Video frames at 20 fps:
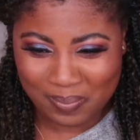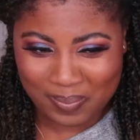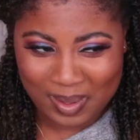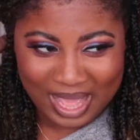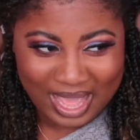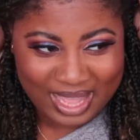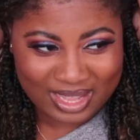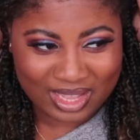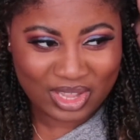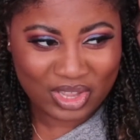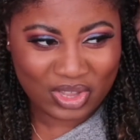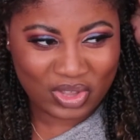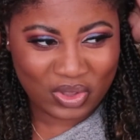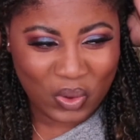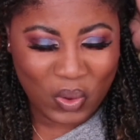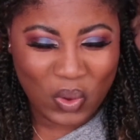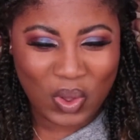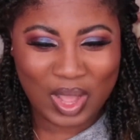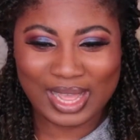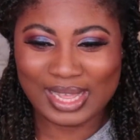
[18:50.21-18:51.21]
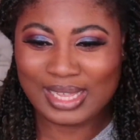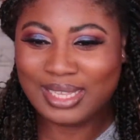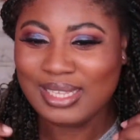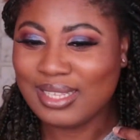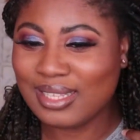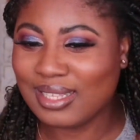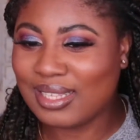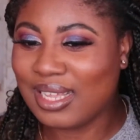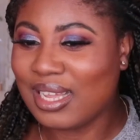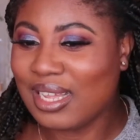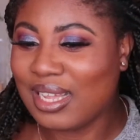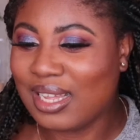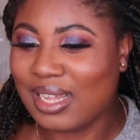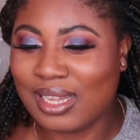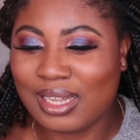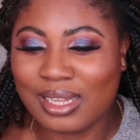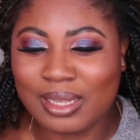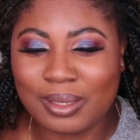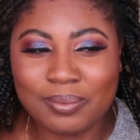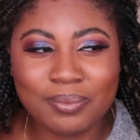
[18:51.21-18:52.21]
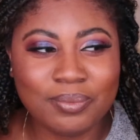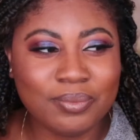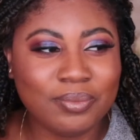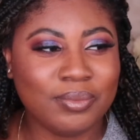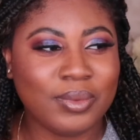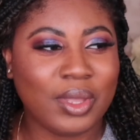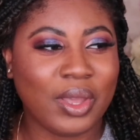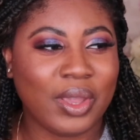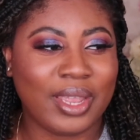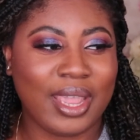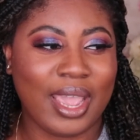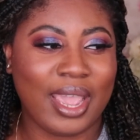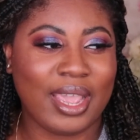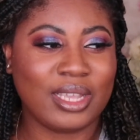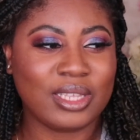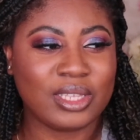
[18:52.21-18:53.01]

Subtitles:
back, guys. Okay,